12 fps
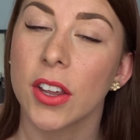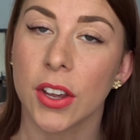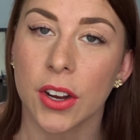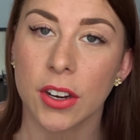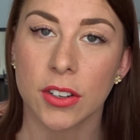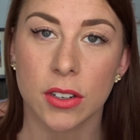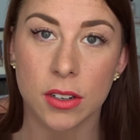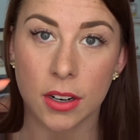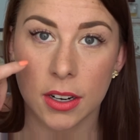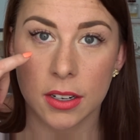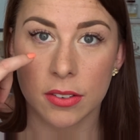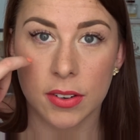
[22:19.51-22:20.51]
You could do
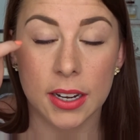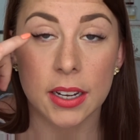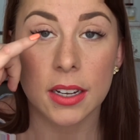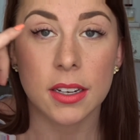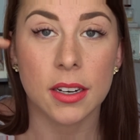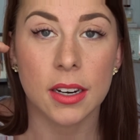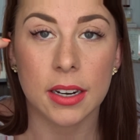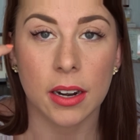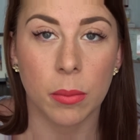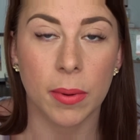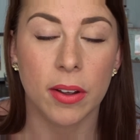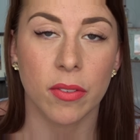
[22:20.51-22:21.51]
kind of like a
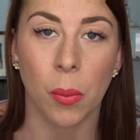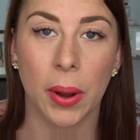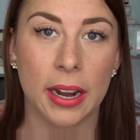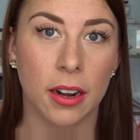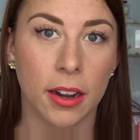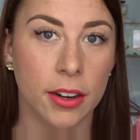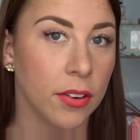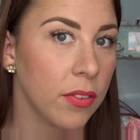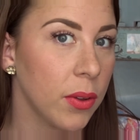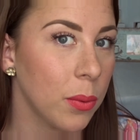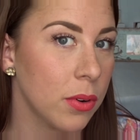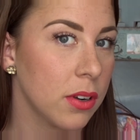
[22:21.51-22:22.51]
little bit of a wing liner
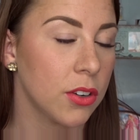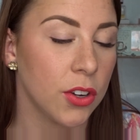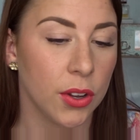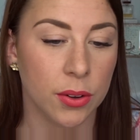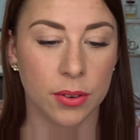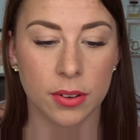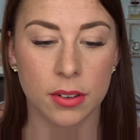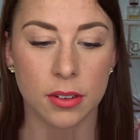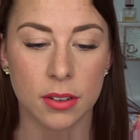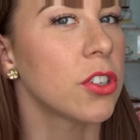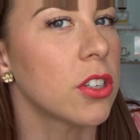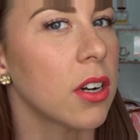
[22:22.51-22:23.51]
if you wanted to.
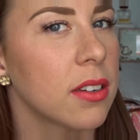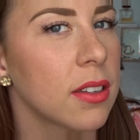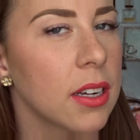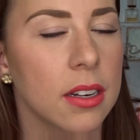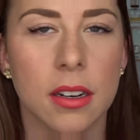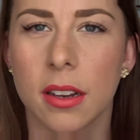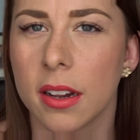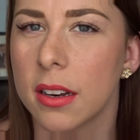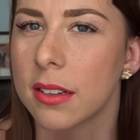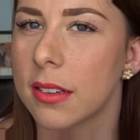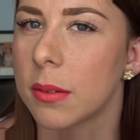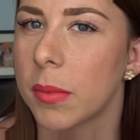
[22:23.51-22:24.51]
What do you guys think? I think
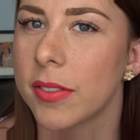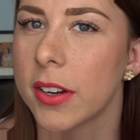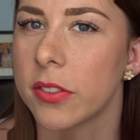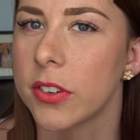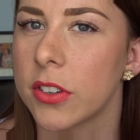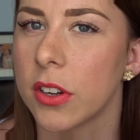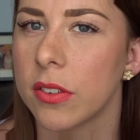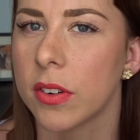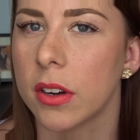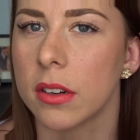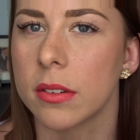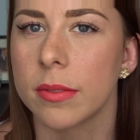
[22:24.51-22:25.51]
this is my favourite so
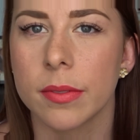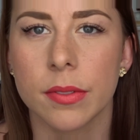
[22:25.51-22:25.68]
far.